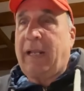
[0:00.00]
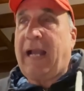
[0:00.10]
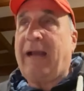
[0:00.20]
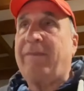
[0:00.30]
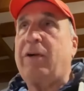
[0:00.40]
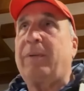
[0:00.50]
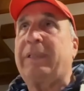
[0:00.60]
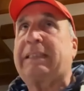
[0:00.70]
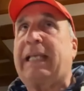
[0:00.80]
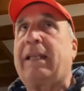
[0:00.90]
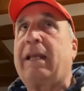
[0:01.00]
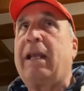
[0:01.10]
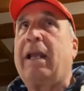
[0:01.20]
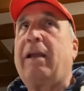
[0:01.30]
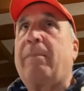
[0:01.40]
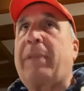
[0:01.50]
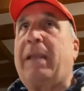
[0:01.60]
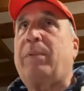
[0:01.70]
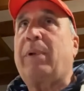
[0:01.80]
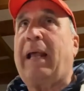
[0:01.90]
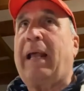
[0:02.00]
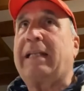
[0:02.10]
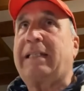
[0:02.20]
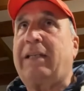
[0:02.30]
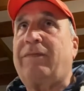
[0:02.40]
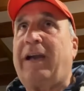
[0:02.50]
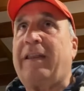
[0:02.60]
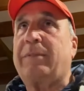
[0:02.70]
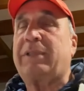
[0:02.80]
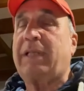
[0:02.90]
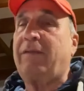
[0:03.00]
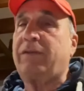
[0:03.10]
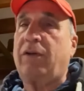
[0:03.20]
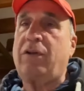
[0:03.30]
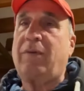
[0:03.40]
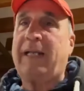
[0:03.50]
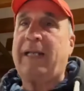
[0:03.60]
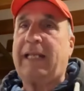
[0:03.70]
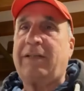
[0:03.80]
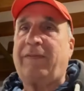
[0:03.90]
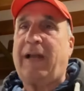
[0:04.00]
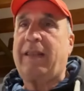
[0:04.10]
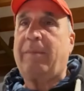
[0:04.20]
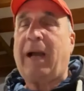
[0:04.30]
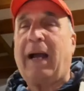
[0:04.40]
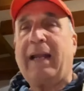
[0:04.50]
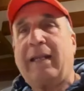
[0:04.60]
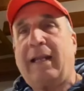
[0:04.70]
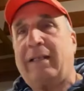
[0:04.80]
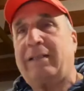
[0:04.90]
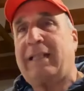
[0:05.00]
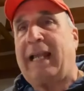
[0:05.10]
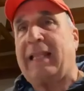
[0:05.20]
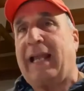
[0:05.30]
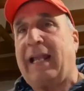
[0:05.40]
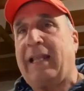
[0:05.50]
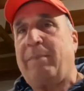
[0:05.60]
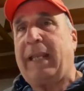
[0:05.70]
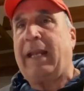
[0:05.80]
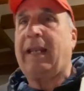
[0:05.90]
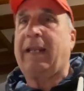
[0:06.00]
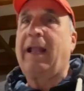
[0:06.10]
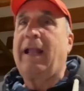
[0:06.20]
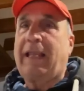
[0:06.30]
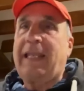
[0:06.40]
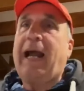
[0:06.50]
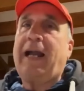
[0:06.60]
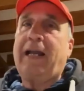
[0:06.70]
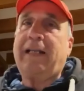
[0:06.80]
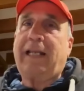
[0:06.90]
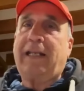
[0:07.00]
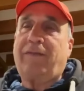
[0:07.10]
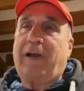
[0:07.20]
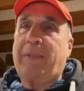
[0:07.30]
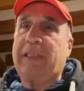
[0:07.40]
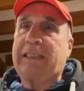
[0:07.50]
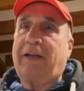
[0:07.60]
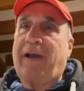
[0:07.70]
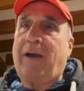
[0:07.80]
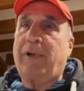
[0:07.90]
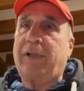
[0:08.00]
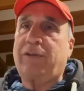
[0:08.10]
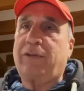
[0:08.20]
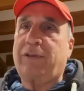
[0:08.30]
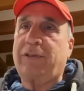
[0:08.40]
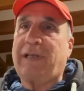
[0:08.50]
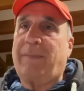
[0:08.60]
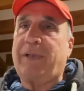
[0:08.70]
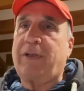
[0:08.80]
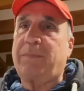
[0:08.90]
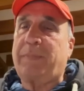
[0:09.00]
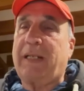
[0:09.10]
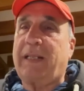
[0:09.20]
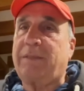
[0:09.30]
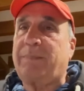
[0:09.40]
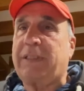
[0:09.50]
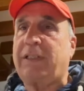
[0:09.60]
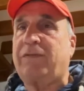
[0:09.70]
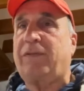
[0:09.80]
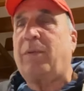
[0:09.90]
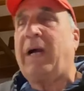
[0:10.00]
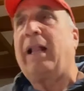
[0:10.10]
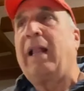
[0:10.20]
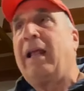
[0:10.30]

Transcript: Javi always said, people will identify themselves or you identify them. I didn't understand that in the beginning. Yeah, I identify myself. I want to talk to somebody who's been in this business for a while.